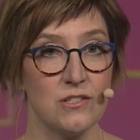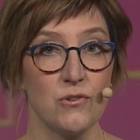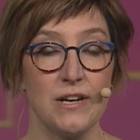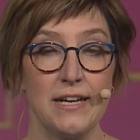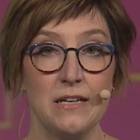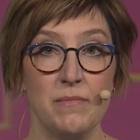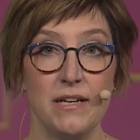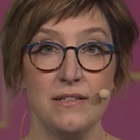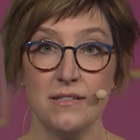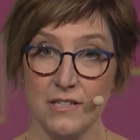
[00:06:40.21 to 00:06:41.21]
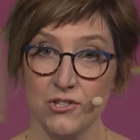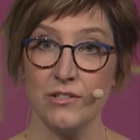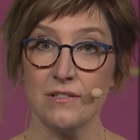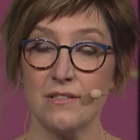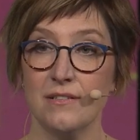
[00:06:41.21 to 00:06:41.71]
so that I can make
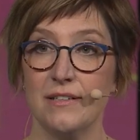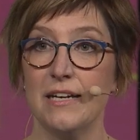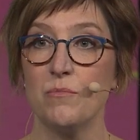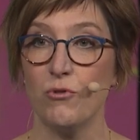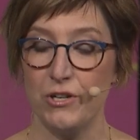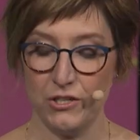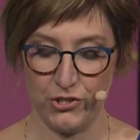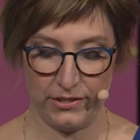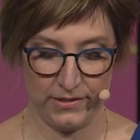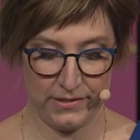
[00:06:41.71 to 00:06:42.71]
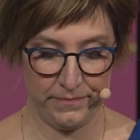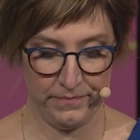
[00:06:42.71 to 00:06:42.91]
decisions and predictions.